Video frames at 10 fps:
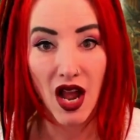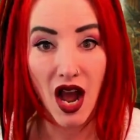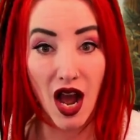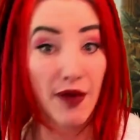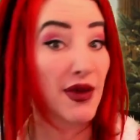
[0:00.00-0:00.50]

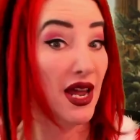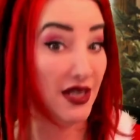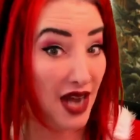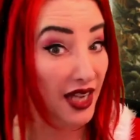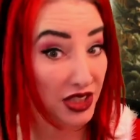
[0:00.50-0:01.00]

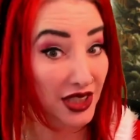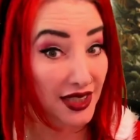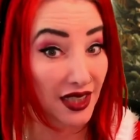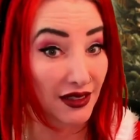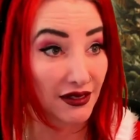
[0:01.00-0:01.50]
Not just
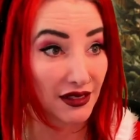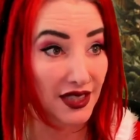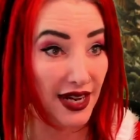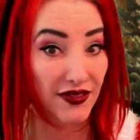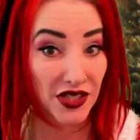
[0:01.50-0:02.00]
in
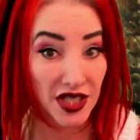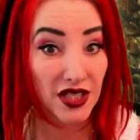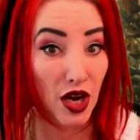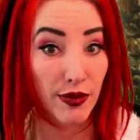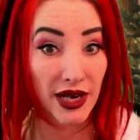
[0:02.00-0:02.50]
San
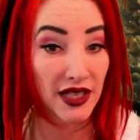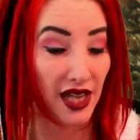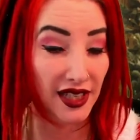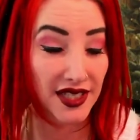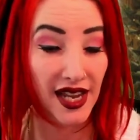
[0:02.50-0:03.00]
Francisco, but
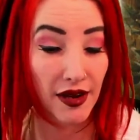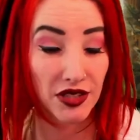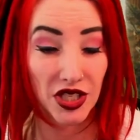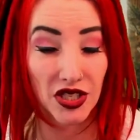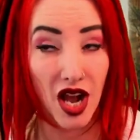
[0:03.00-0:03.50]
like I said, I
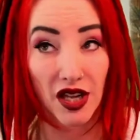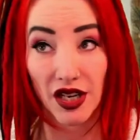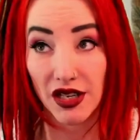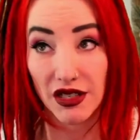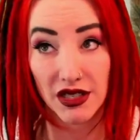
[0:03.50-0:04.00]
was just
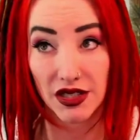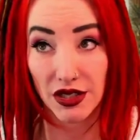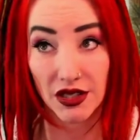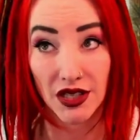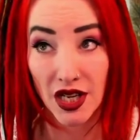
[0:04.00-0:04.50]
talking
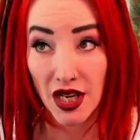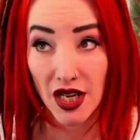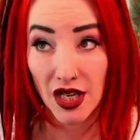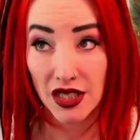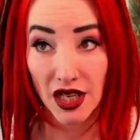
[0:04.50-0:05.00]
to
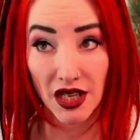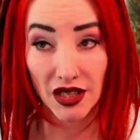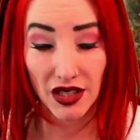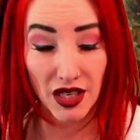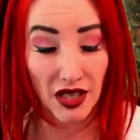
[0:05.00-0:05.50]

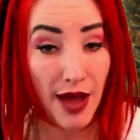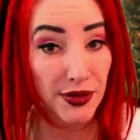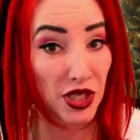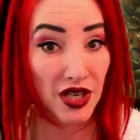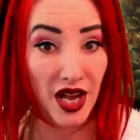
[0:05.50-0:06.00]

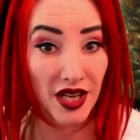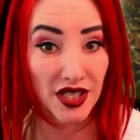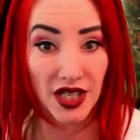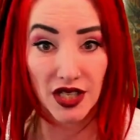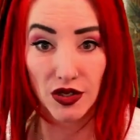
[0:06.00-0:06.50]
Lobster
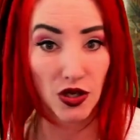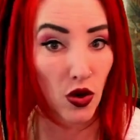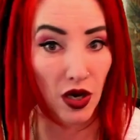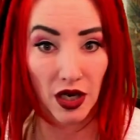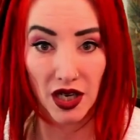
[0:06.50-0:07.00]
Dust in New
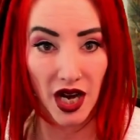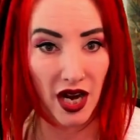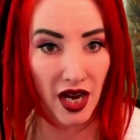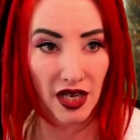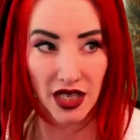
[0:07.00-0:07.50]
York,
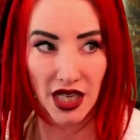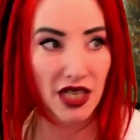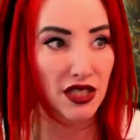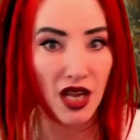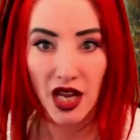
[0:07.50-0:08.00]
and
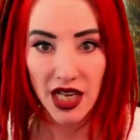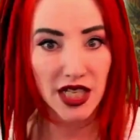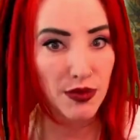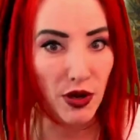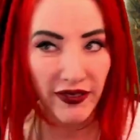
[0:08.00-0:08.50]
he's
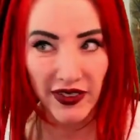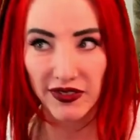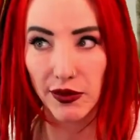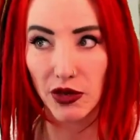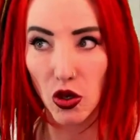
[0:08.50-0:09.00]
moving
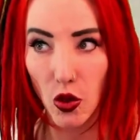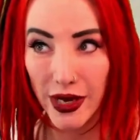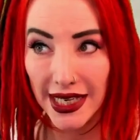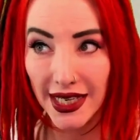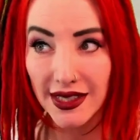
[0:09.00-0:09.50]
from
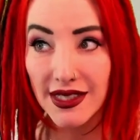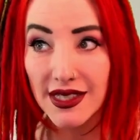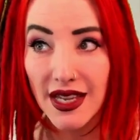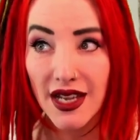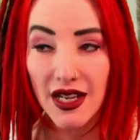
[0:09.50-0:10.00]

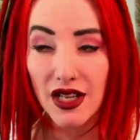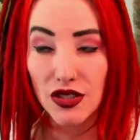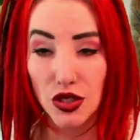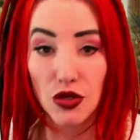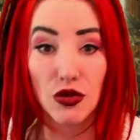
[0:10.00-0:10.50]
Queens
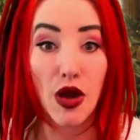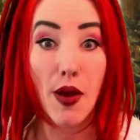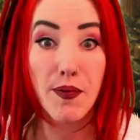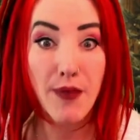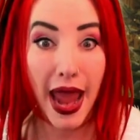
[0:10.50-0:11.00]
to
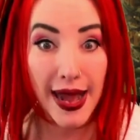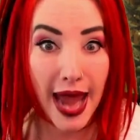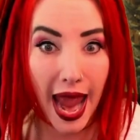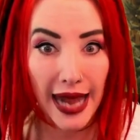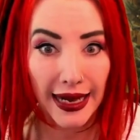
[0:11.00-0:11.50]

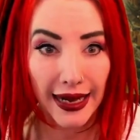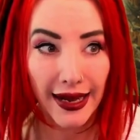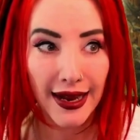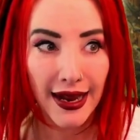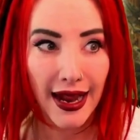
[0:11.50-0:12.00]
Manhattan,
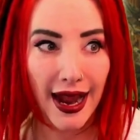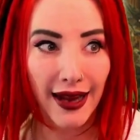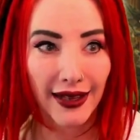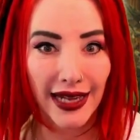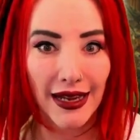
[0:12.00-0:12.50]
and
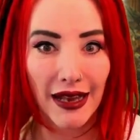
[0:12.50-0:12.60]
like